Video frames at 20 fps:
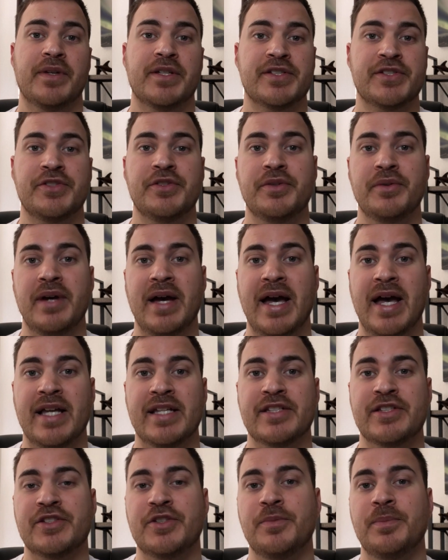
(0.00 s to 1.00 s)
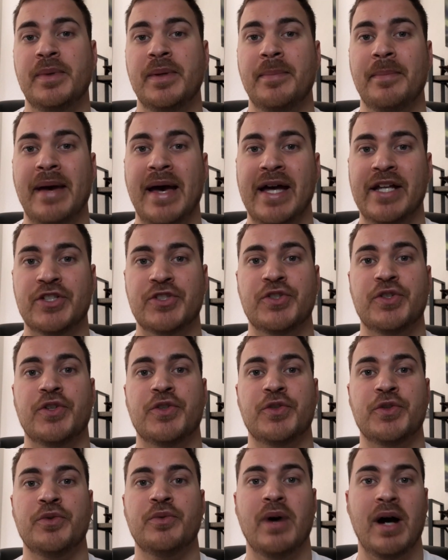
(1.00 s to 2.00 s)
is to ask to be matched
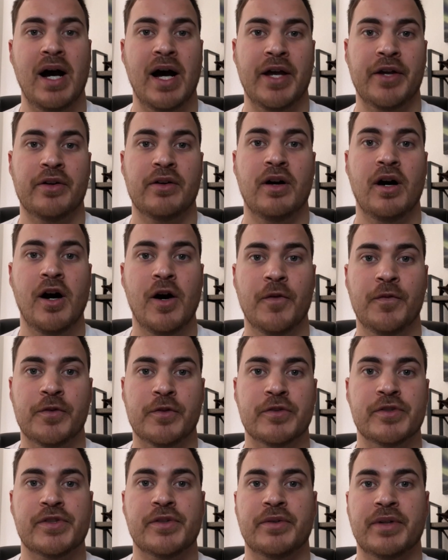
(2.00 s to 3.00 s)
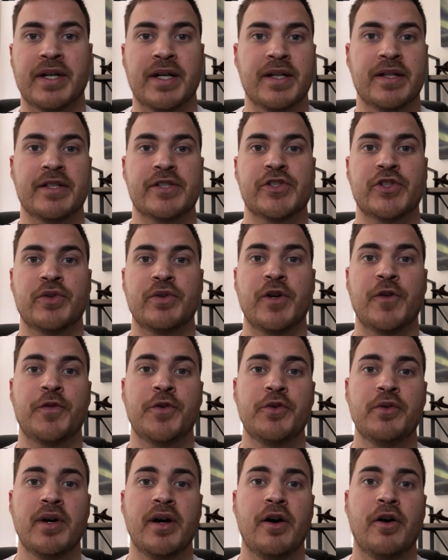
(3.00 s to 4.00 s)
to higher offers. Okay, so if
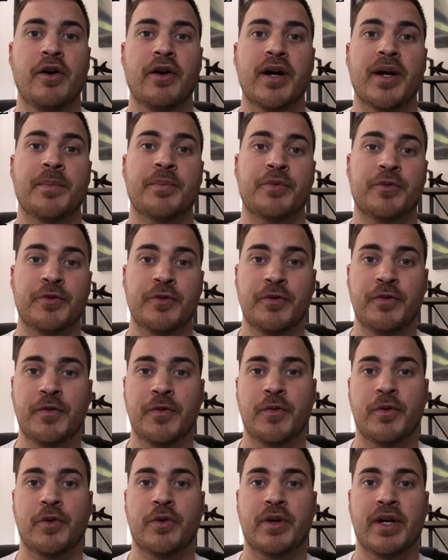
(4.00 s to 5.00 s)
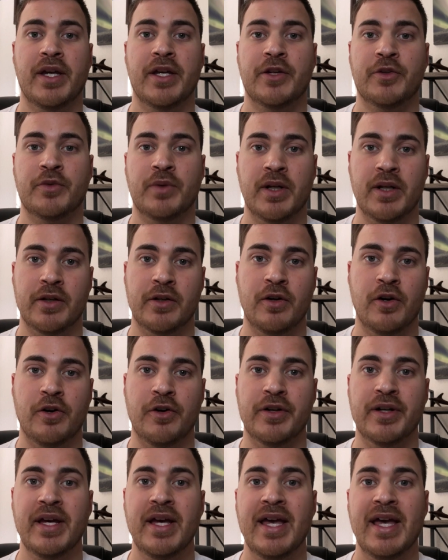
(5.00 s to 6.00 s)
you are approved for a credit
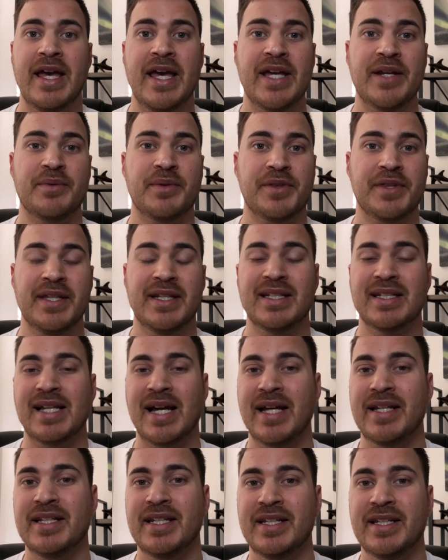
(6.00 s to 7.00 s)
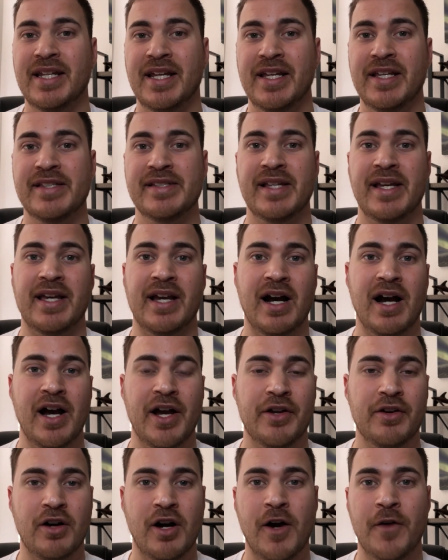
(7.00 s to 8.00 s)
card and within 90 days a
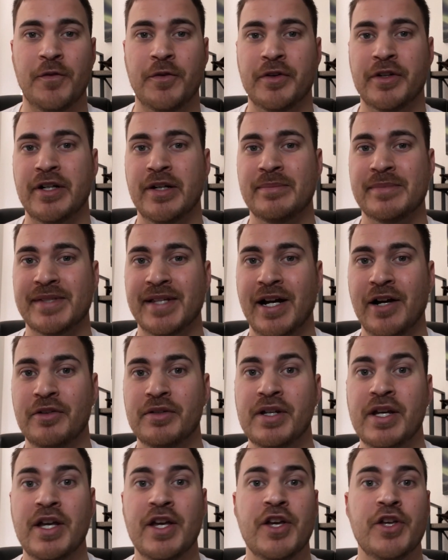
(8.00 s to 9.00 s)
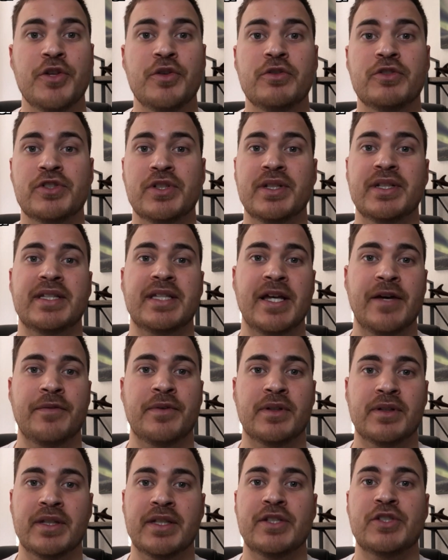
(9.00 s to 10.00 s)
higher offer comes out, you should
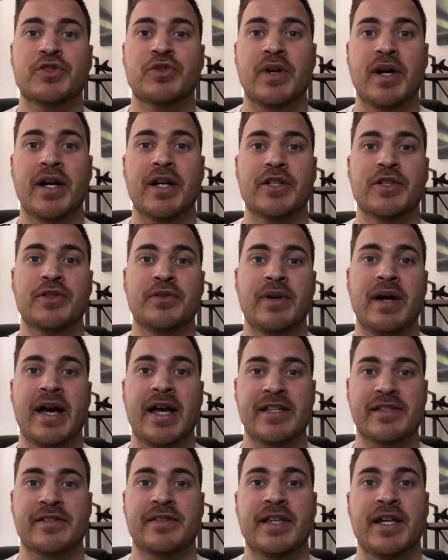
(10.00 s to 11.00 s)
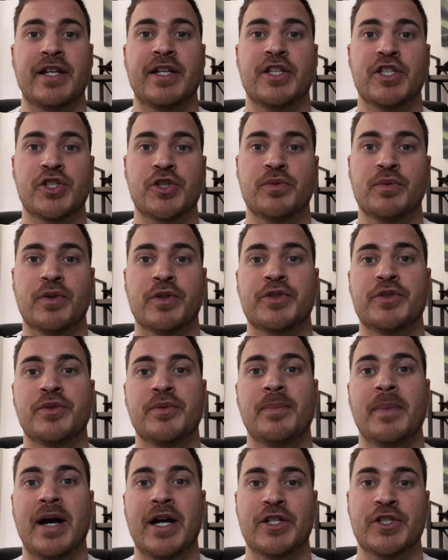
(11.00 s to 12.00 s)
definitely try to ask that issuer to
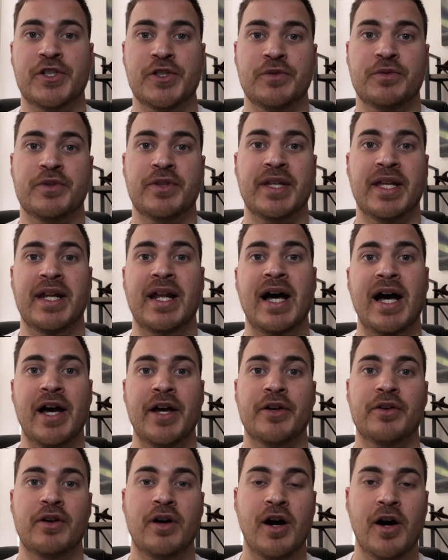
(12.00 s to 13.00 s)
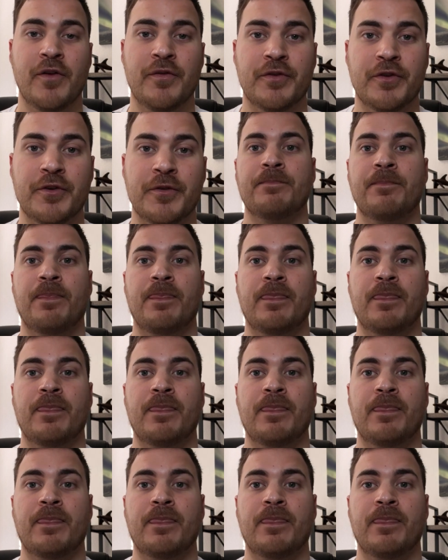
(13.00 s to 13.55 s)
match you to that higher offer.